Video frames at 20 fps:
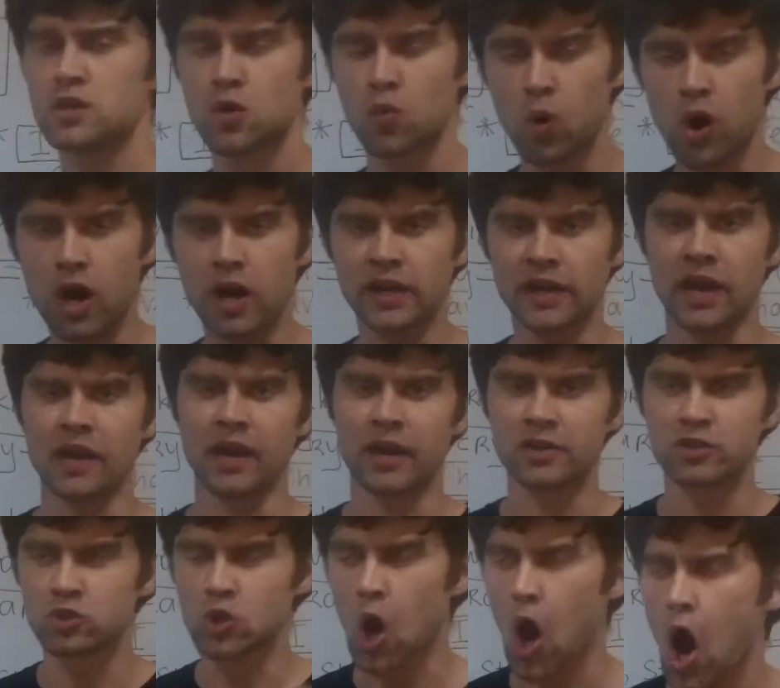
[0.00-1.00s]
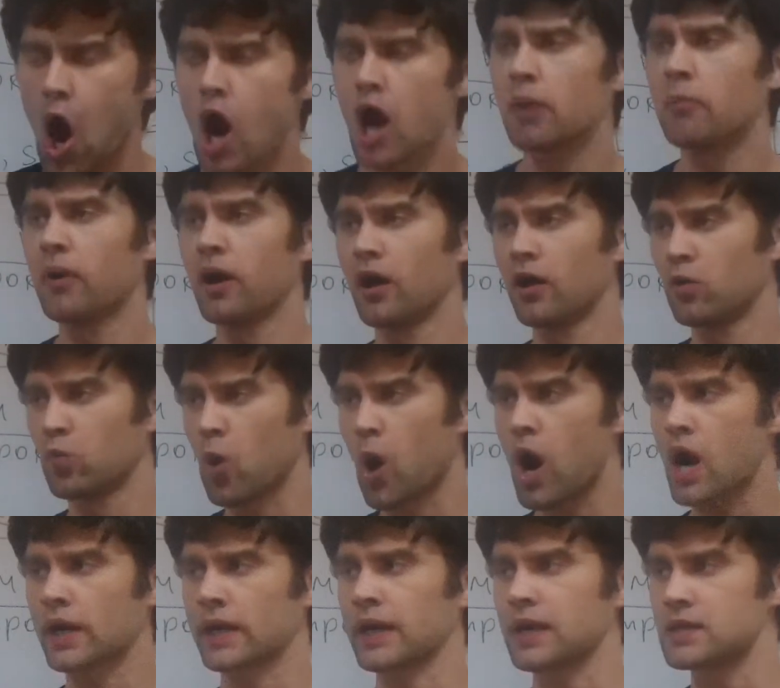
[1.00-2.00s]
working a normal
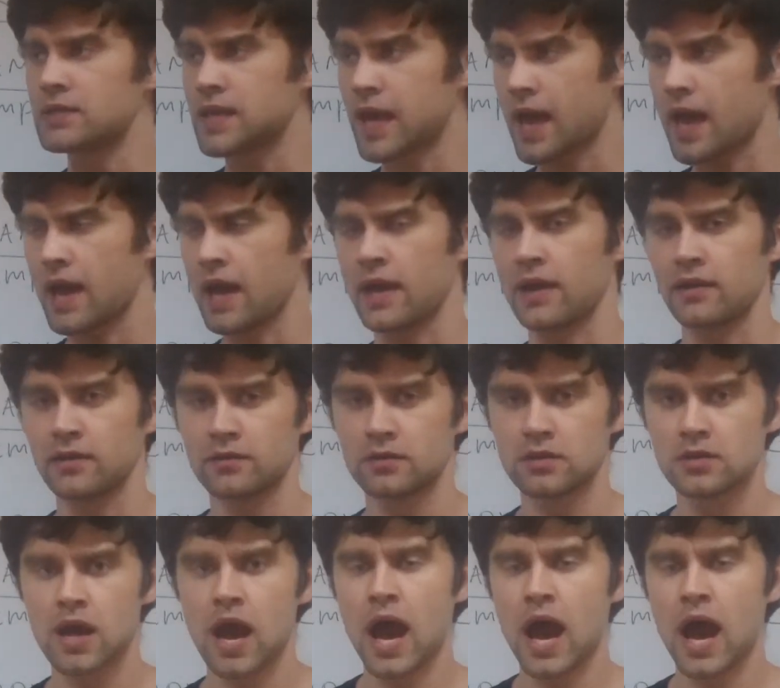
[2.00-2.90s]
working day.